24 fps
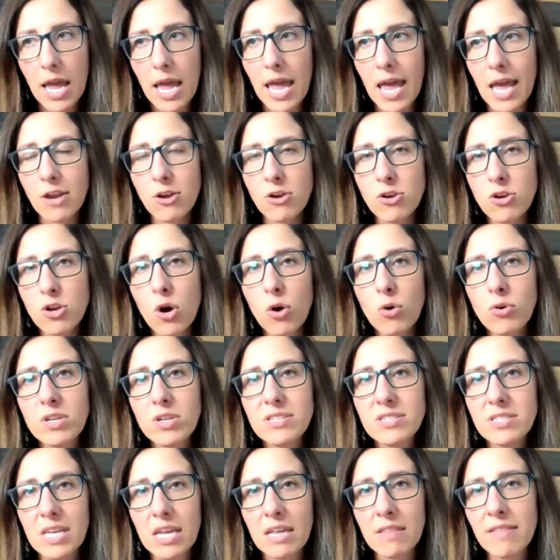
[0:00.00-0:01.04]
and
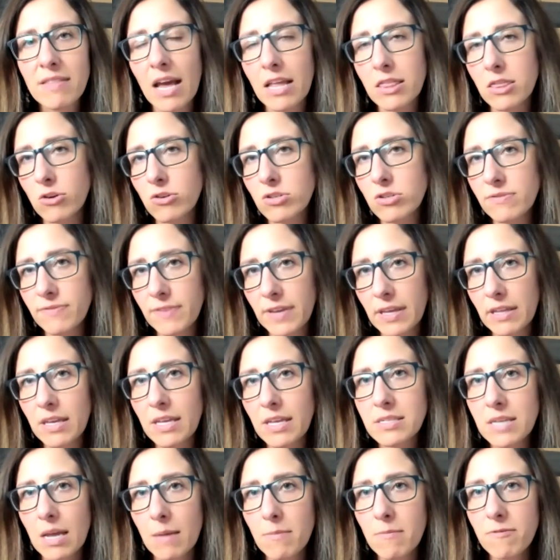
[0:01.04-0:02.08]
noticing that those
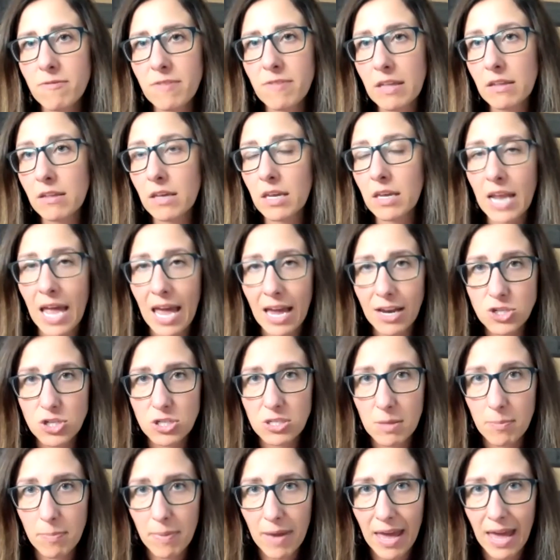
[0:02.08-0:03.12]
feelings I'm feeling
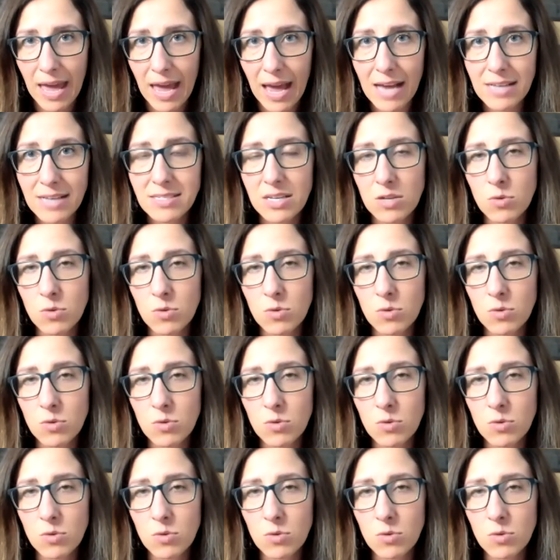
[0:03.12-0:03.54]
actually pass.